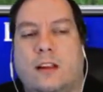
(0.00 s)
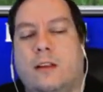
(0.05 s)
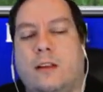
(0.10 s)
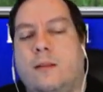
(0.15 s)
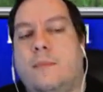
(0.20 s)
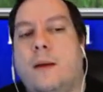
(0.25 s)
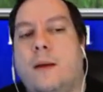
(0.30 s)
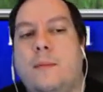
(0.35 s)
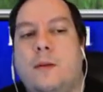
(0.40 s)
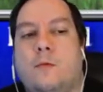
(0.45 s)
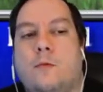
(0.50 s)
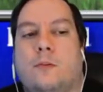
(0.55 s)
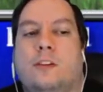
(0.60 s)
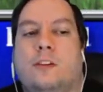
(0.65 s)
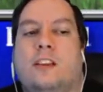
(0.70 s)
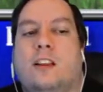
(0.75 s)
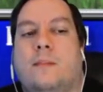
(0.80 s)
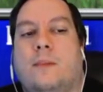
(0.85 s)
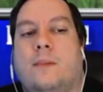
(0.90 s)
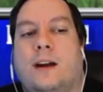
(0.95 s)
It might be
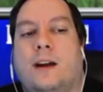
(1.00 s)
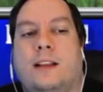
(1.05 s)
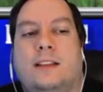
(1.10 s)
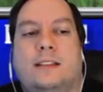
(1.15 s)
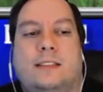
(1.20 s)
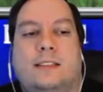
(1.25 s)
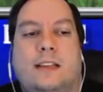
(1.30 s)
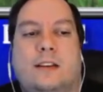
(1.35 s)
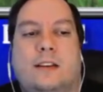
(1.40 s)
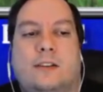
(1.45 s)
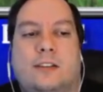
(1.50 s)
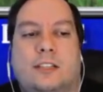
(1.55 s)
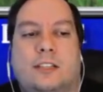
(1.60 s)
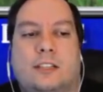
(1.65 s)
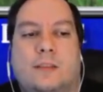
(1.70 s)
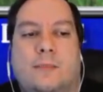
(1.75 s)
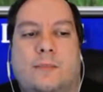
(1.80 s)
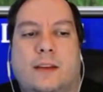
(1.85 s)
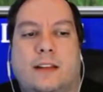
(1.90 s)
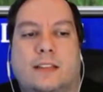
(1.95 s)
worth it to buy this gear
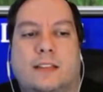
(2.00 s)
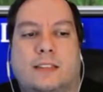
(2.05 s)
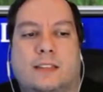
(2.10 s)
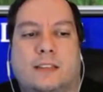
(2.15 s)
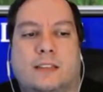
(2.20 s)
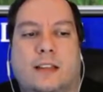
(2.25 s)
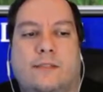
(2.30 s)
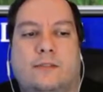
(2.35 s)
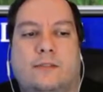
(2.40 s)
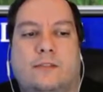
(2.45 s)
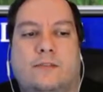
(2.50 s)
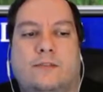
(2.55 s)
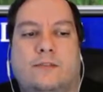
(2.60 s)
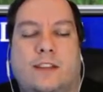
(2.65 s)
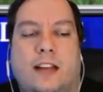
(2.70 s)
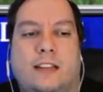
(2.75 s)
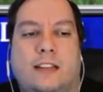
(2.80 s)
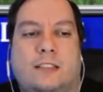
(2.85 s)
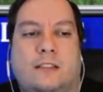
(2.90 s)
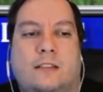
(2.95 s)
just to make us level
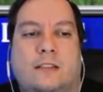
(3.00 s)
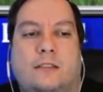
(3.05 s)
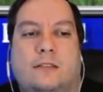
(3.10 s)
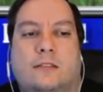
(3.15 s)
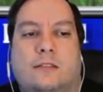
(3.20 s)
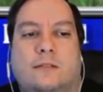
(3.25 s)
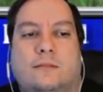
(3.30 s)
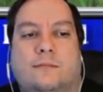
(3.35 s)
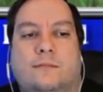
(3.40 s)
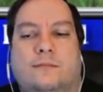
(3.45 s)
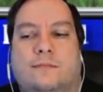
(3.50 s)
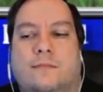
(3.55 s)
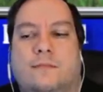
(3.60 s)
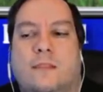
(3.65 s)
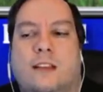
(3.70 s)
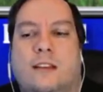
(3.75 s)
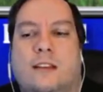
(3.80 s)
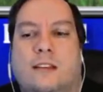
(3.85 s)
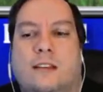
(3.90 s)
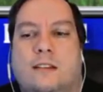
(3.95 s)
faster. I don't
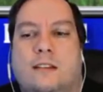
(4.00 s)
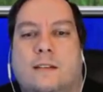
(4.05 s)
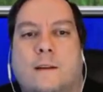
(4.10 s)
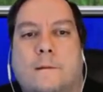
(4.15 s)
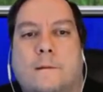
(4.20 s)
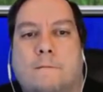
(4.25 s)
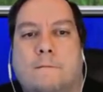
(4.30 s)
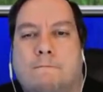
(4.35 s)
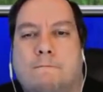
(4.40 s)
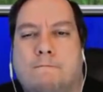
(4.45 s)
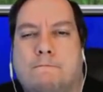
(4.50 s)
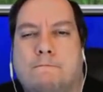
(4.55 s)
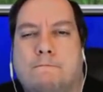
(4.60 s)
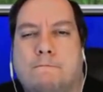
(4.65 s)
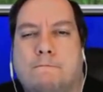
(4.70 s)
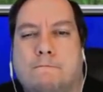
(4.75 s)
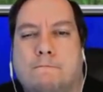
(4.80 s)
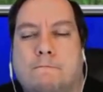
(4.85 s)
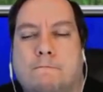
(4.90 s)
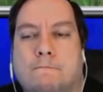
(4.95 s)

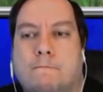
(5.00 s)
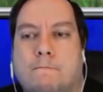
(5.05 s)
know.